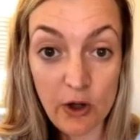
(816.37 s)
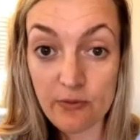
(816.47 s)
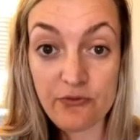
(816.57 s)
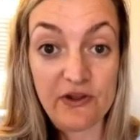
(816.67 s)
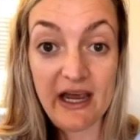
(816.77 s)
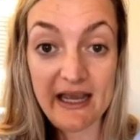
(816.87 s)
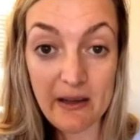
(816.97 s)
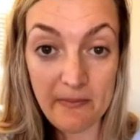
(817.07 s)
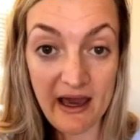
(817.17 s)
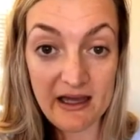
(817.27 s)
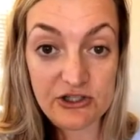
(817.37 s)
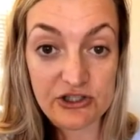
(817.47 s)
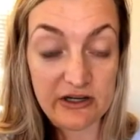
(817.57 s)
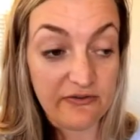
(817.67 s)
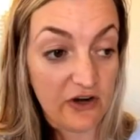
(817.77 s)
Hopefully I get
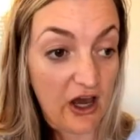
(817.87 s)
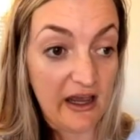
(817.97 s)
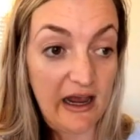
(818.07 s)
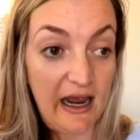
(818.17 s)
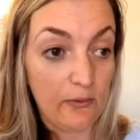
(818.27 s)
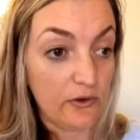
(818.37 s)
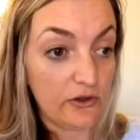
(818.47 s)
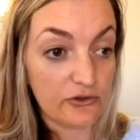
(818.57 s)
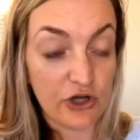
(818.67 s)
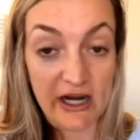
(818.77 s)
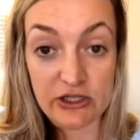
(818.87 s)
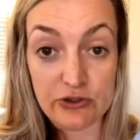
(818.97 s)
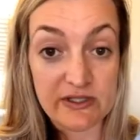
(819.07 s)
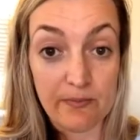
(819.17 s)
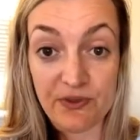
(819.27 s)
matched. And if not, I will try to
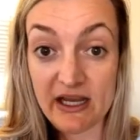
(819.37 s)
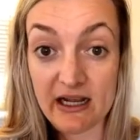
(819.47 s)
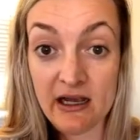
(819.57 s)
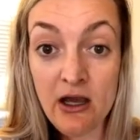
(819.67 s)
do something